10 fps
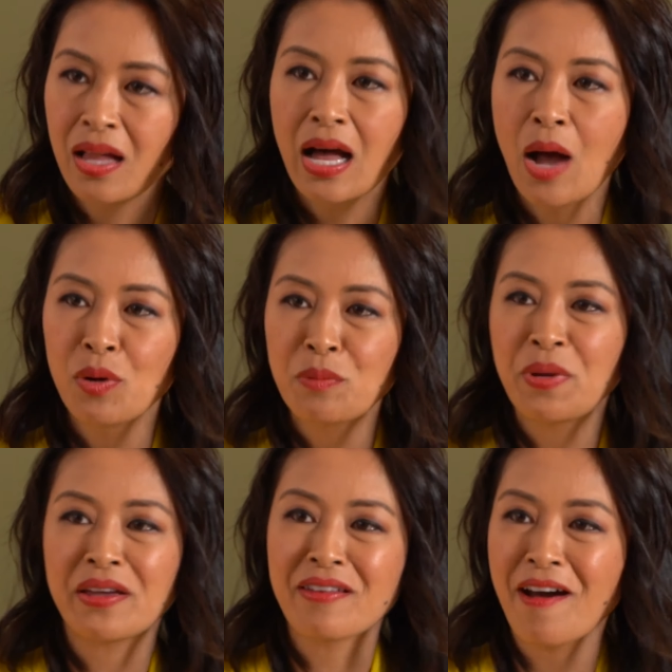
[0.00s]
I want to
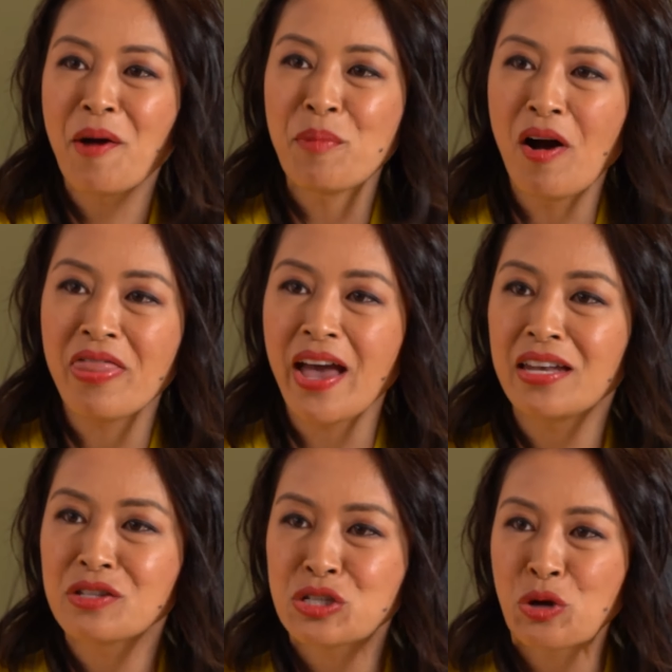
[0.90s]
pick up on that
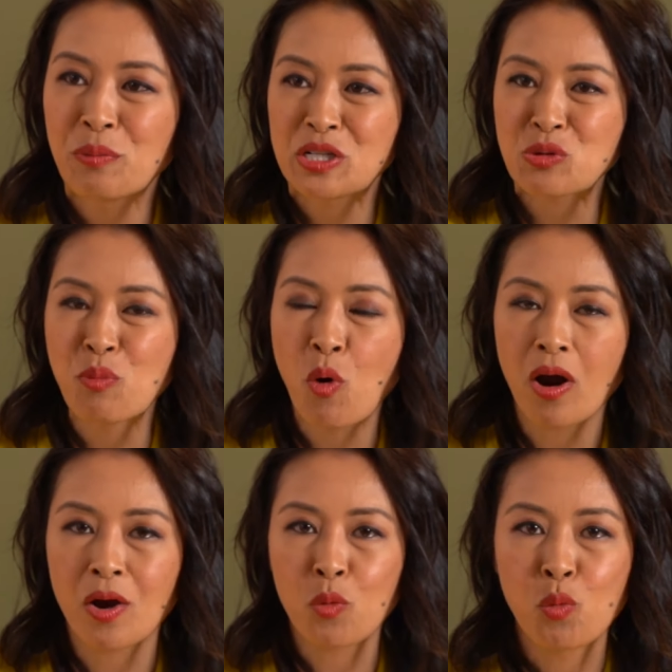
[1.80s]
and so much
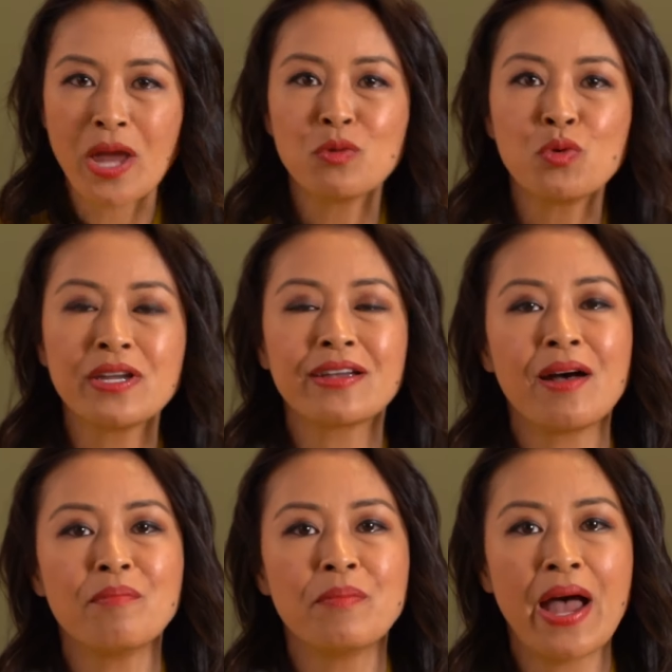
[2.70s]
more when we
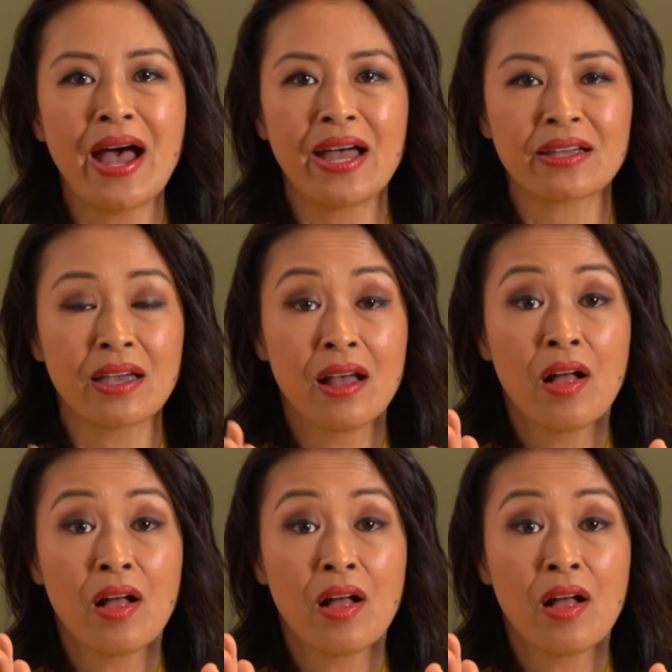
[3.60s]
come back.